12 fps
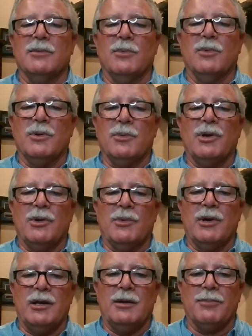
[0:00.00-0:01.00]
where, where you
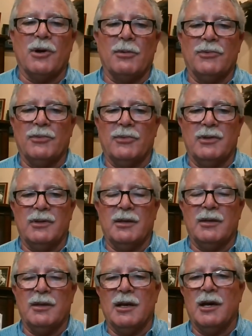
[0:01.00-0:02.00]
run into problems with
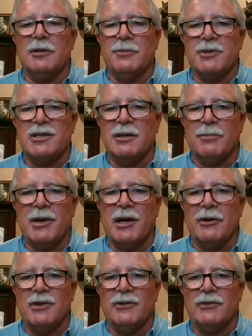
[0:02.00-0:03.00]
the, the 100%
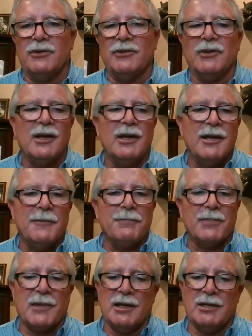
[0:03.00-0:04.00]
biodiesel is
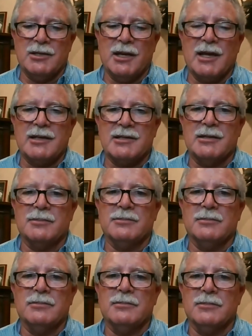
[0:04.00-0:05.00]
is you got
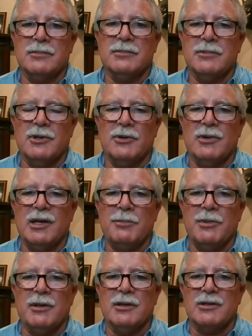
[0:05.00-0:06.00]
some you know
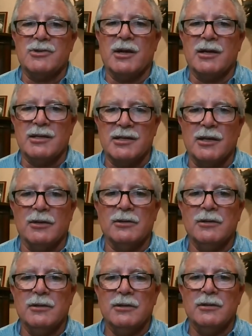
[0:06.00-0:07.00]
hippie that's trying to sell